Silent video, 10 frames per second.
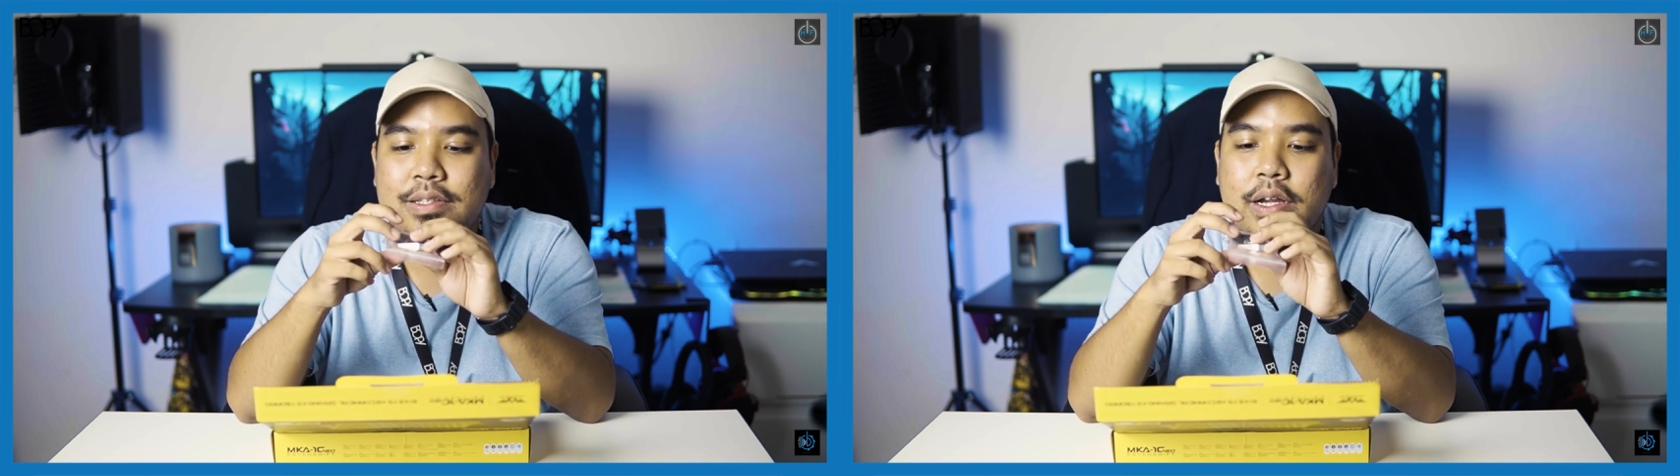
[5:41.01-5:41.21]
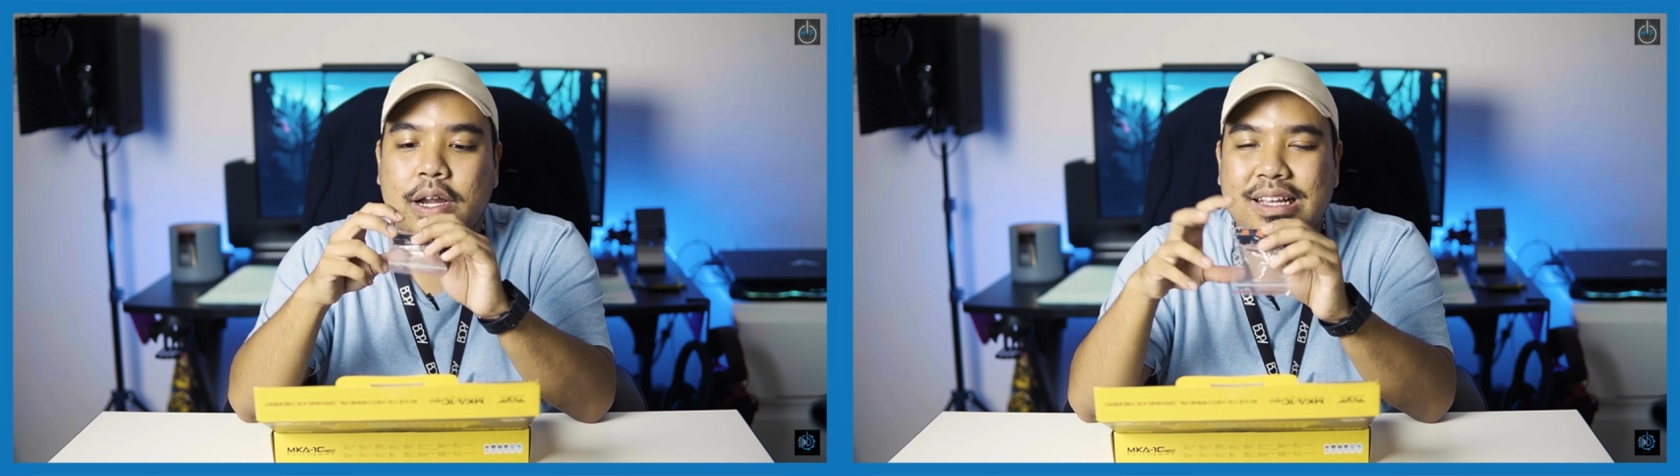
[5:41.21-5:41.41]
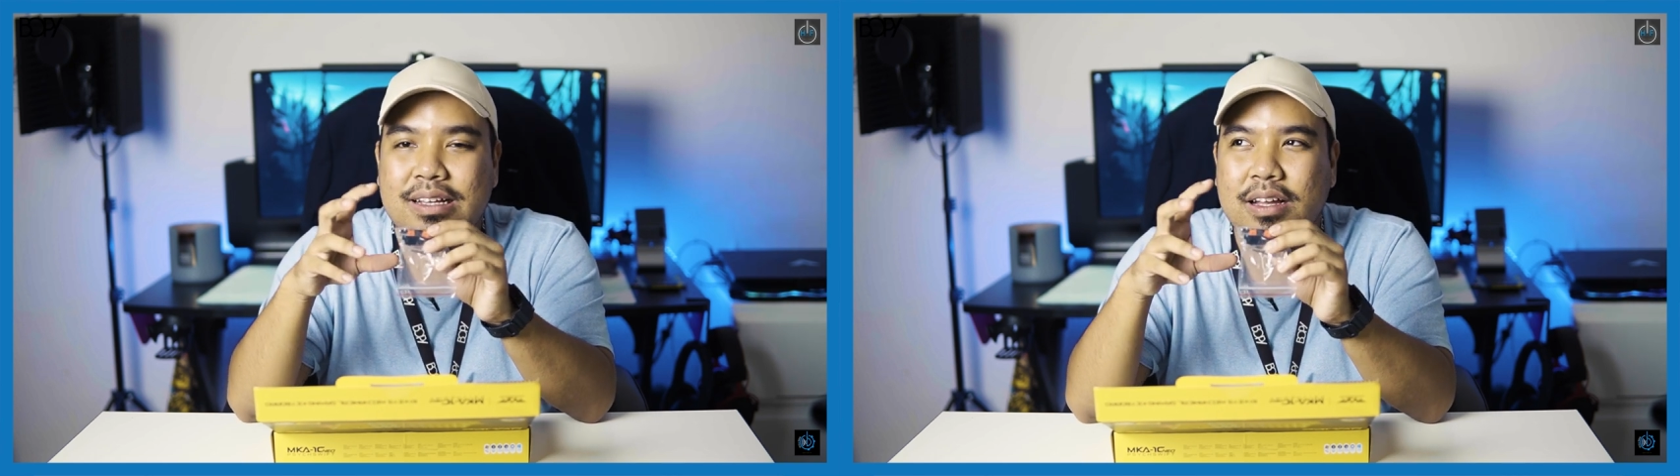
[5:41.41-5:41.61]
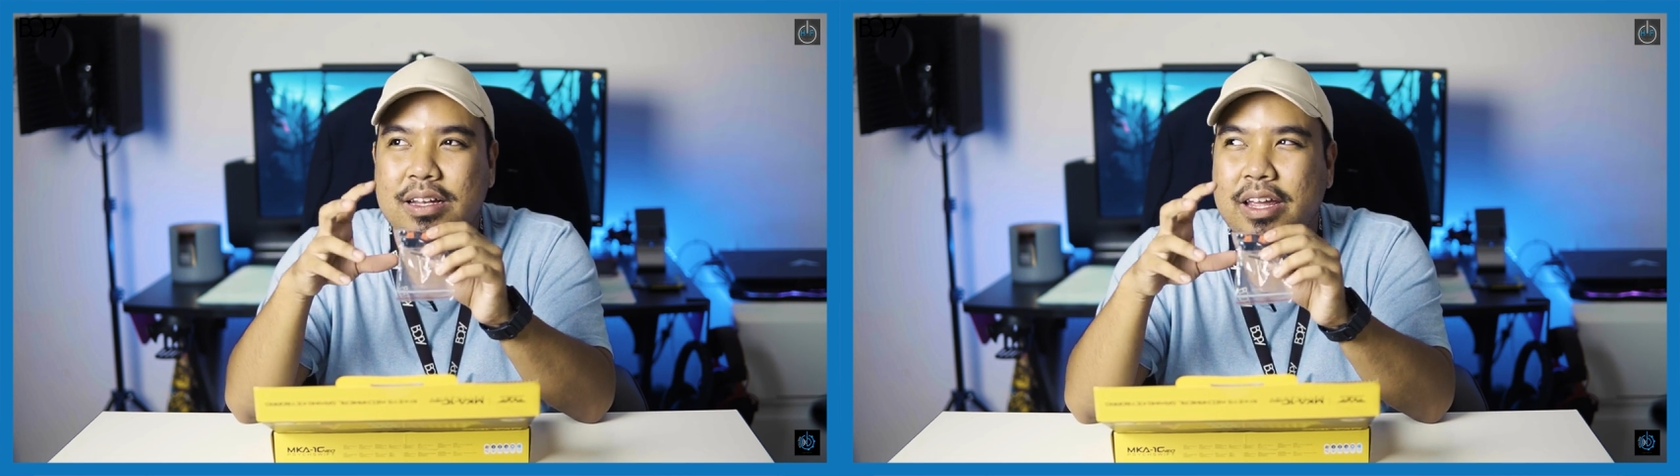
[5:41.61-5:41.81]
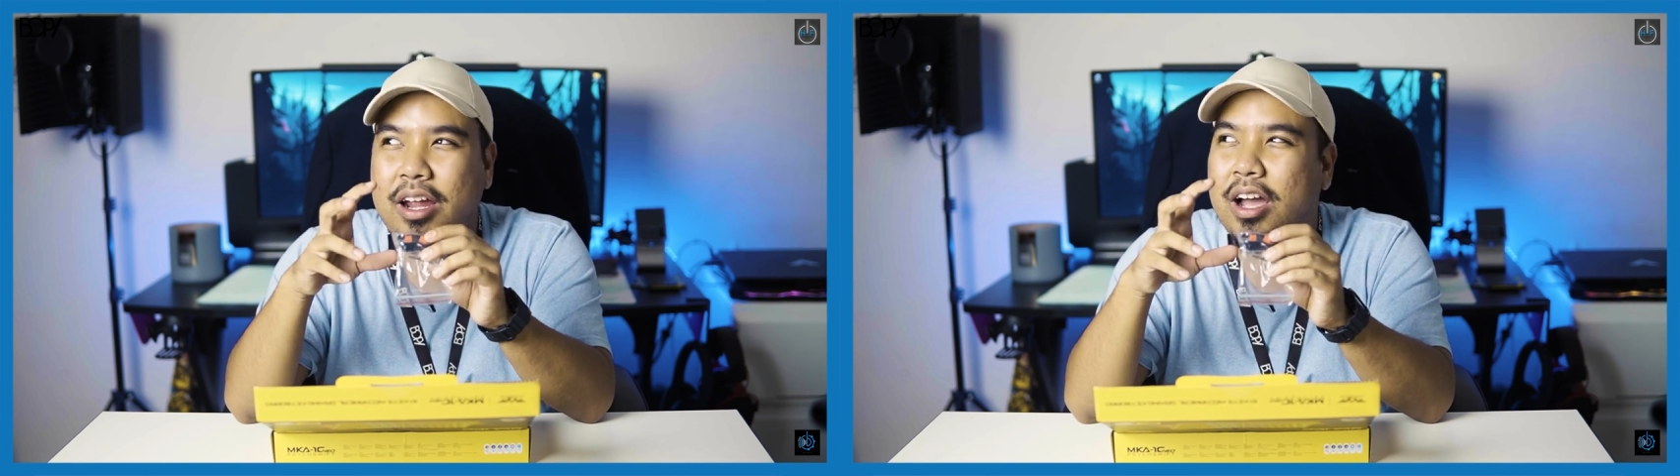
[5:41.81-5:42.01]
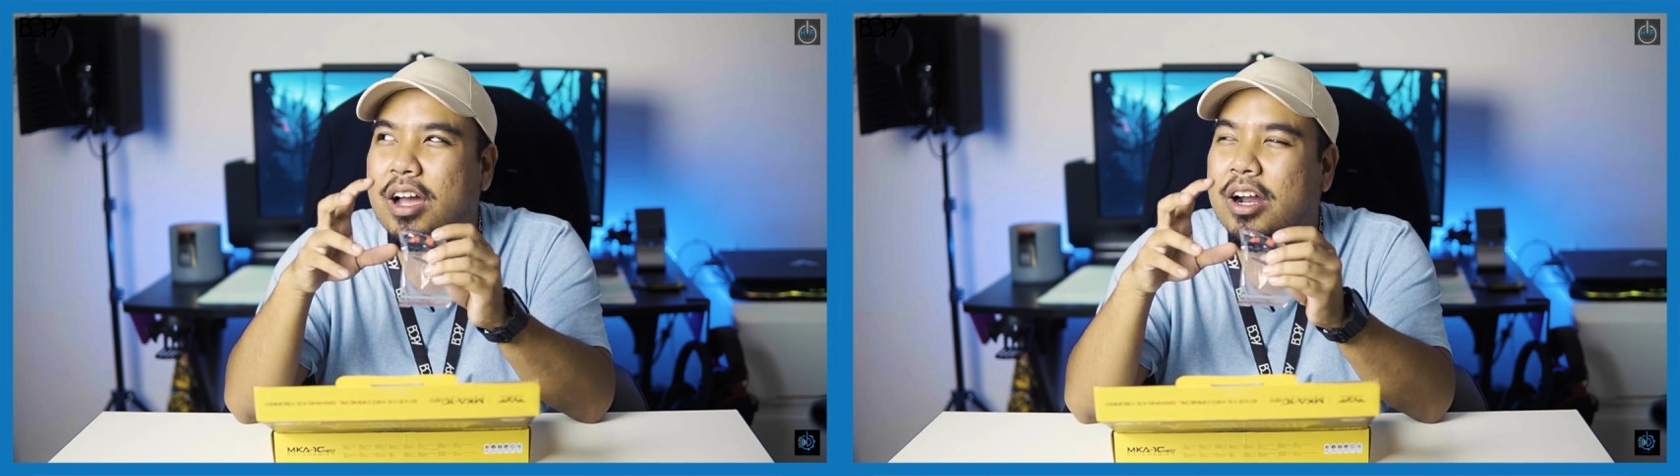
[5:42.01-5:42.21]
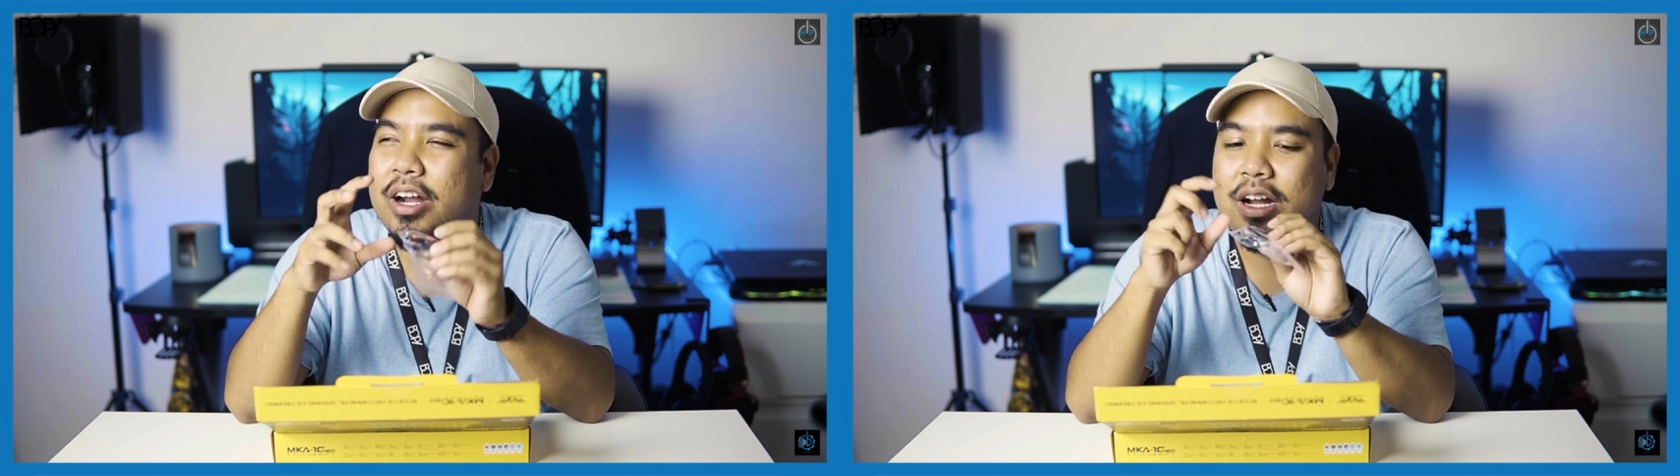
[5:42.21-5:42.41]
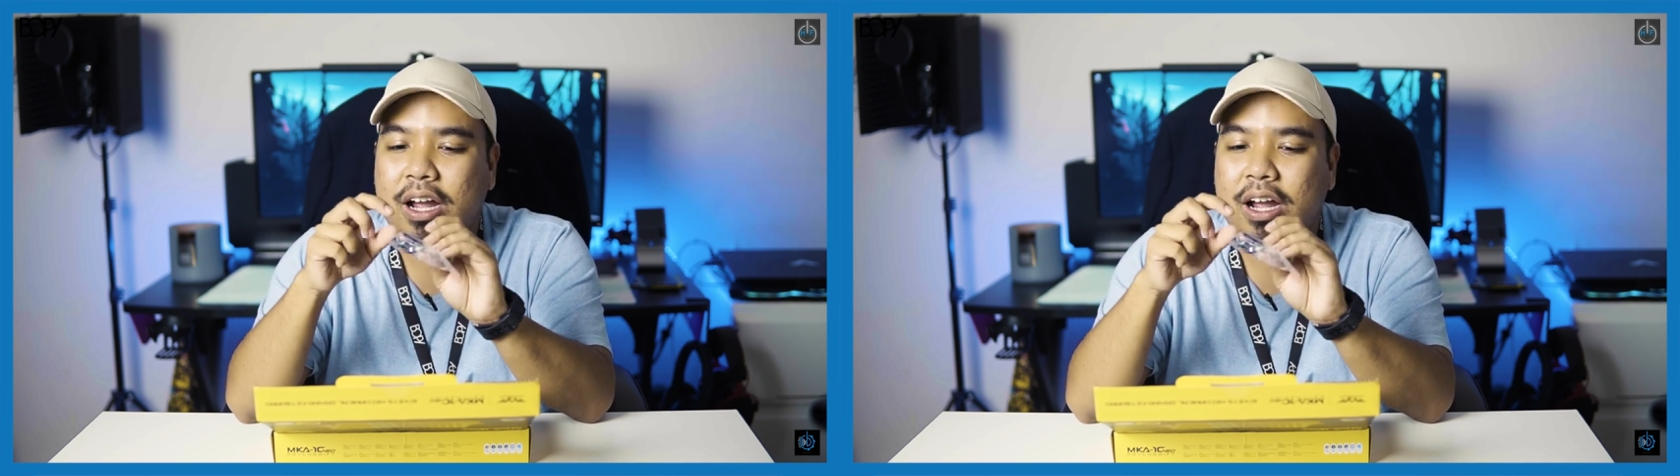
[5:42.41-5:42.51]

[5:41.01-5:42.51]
there are